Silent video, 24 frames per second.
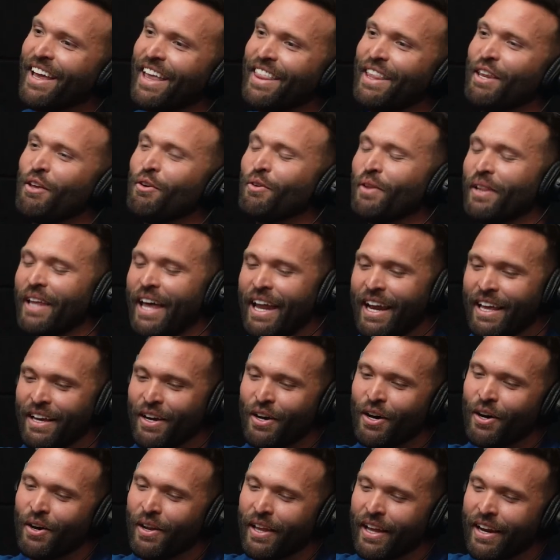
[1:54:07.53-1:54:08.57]
and then you let
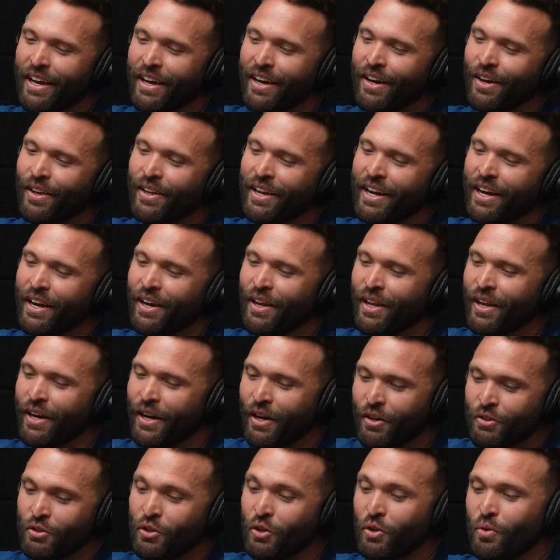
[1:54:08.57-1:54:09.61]
it go,
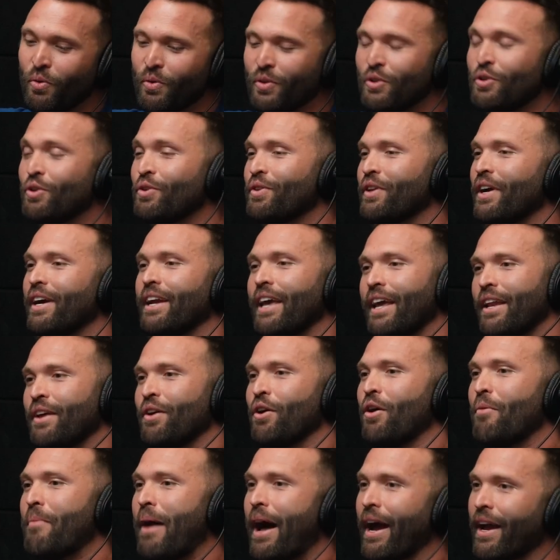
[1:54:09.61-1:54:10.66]
230, and
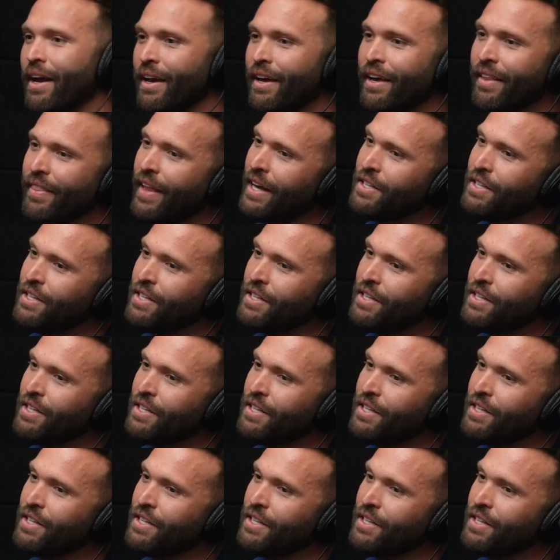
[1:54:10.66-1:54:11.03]
you go back.